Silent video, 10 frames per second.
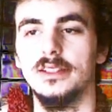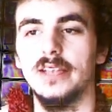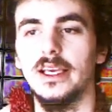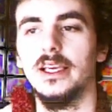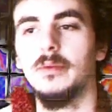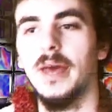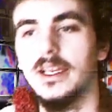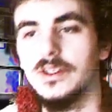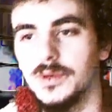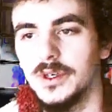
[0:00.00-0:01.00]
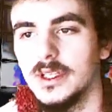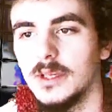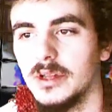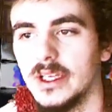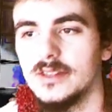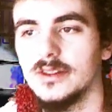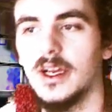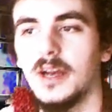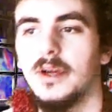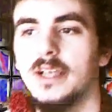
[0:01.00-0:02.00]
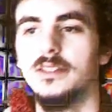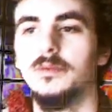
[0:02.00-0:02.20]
Taking him at his word, the police do not arrest